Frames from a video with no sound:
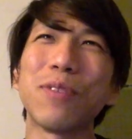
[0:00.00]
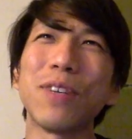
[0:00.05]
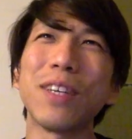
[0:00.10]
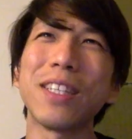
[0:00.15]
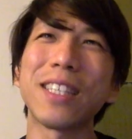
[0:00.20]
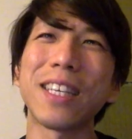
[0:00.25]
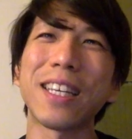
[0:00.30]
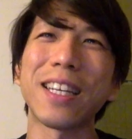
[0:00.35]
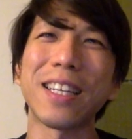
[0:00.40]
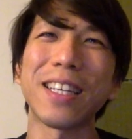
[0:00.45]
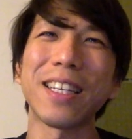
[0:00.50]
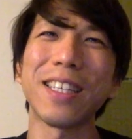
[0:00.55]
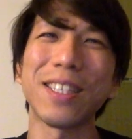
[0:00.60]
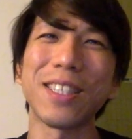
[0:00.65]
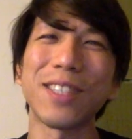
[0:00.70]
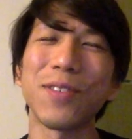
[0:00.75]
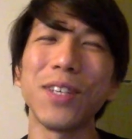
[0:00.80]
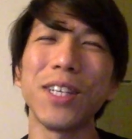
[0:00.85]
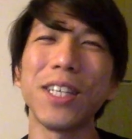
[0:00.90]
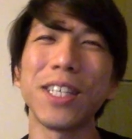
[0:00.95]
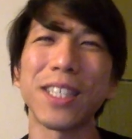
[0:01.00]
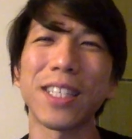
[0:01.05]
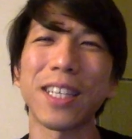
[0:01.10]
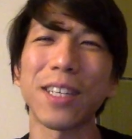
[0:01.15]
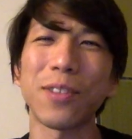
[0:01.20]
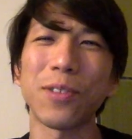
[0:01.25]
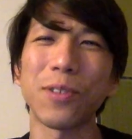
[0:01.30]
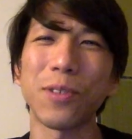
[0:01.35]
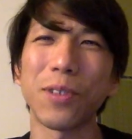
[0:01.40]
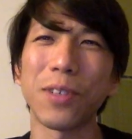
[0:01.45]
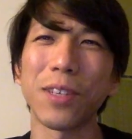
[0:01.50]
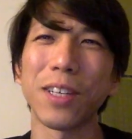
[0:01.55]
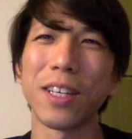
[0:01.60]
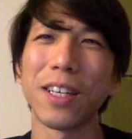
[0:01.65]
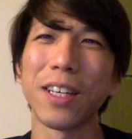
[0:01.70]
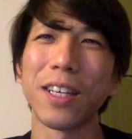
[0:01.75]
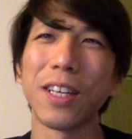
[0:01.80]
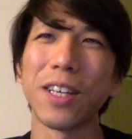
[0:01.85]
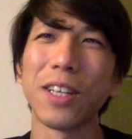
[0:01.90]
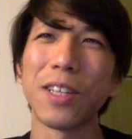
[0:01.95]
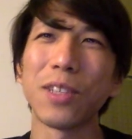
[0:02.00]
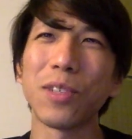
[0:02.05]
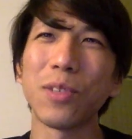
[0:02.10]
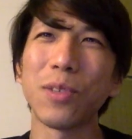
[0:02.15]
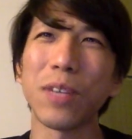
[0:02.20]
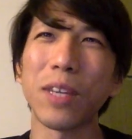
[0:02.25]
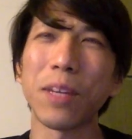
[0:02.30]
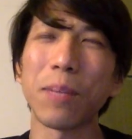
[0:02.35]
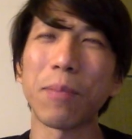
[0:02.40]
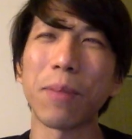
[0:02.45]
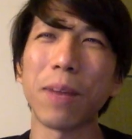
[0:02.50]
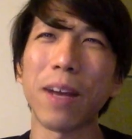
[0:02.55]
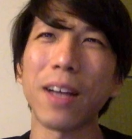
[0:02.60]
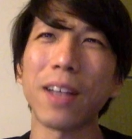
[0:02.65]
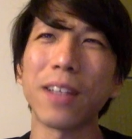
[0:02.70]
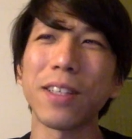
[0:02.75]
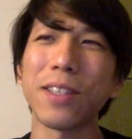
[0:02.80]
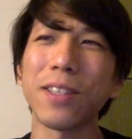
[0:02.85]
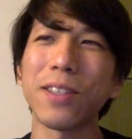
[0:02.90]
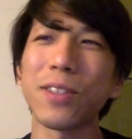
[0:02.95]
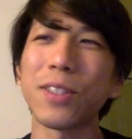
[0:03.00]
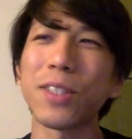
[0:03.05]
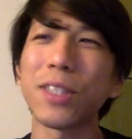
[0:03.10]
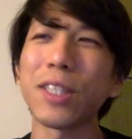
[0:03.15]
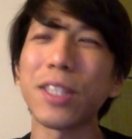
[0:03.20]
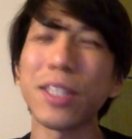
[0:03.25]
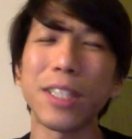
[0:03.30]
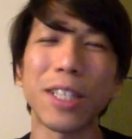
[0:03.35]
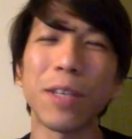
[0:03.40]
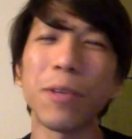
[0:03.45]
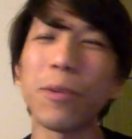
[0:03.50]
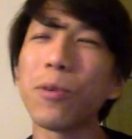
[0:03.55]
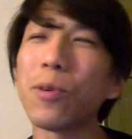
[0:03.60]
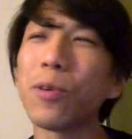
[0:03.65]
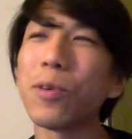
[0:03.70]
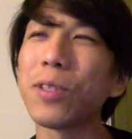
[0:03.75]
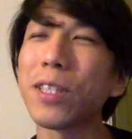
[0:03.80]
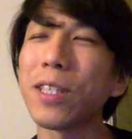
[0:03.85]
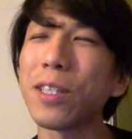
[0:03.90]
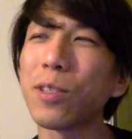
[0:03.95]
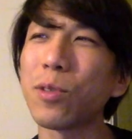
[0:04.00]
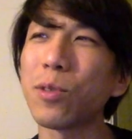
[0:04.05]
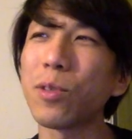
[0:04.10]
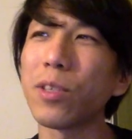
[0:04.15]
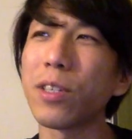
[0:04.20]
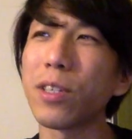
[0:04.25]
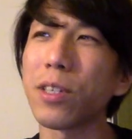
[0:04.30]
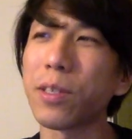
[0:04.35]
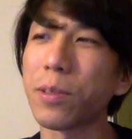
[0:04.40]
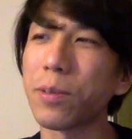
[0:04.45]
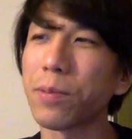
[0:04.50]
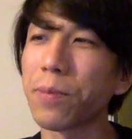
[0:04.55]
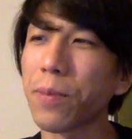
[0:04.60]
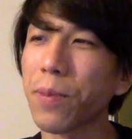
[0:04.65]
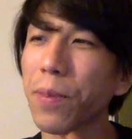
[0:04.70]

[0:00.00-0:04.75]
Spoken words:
things, and he's really start to get mad. She goes into the